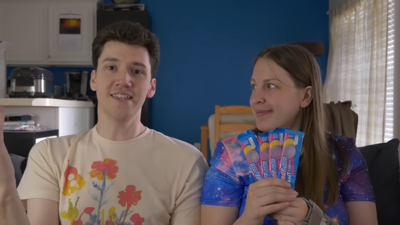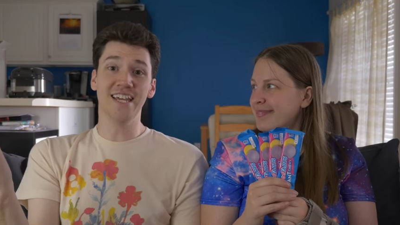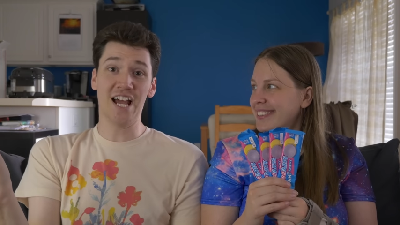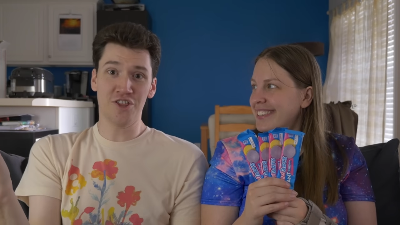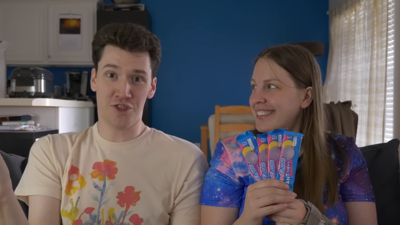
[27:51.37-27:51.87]
Speaker 1: And
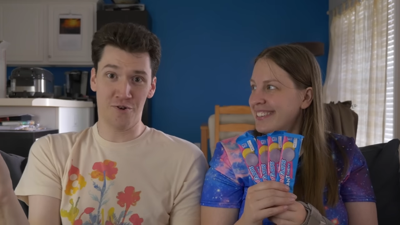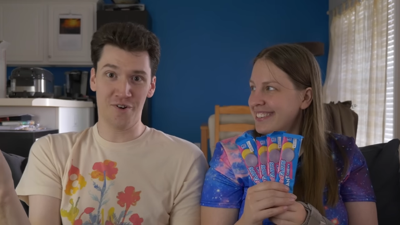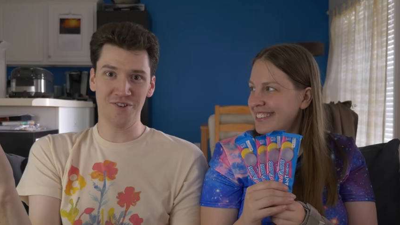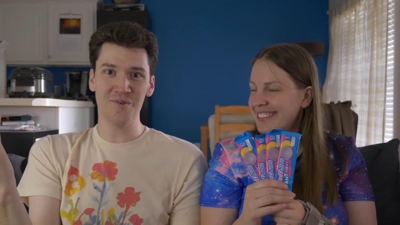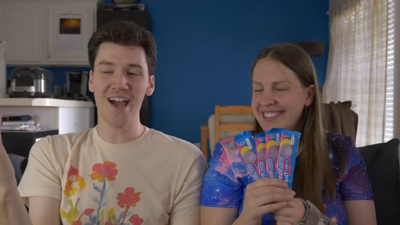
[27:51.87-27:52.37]
then I threw it
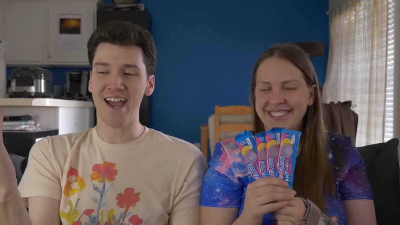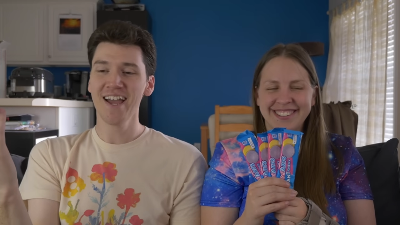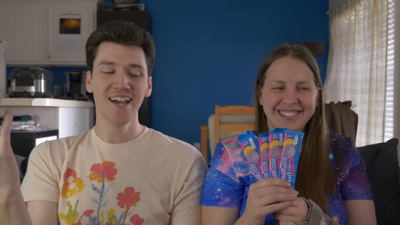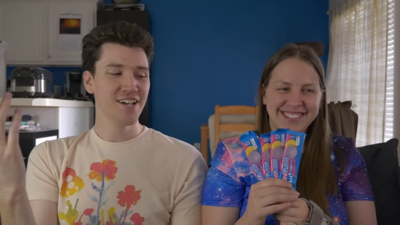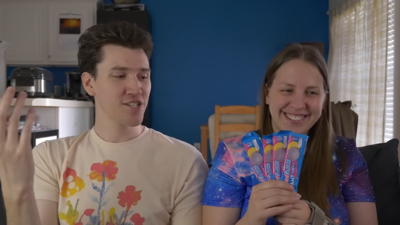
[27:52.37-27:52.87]
away.
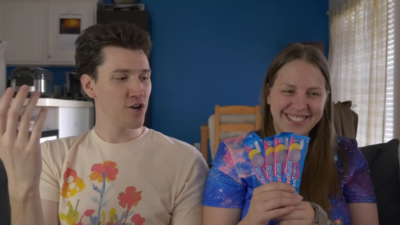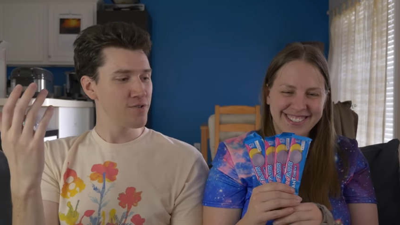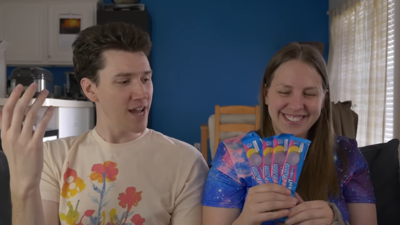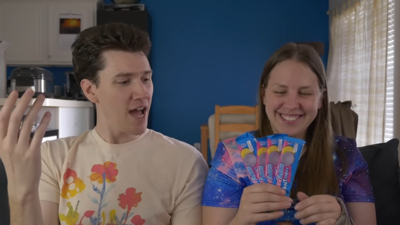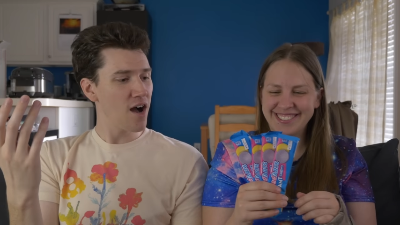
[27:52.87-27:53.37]
So
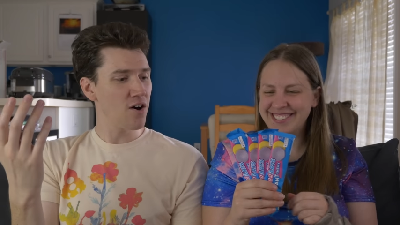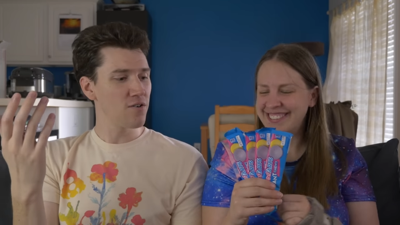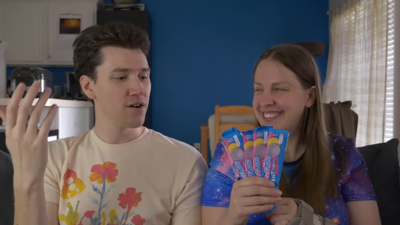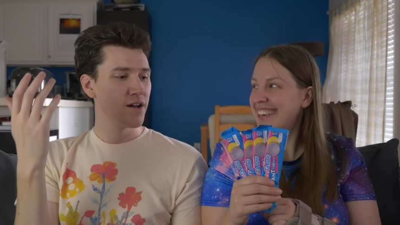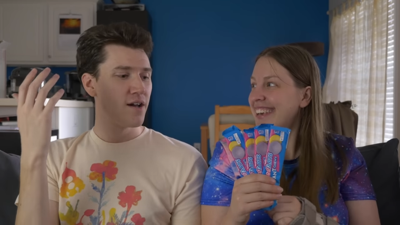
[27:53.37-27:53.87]
now.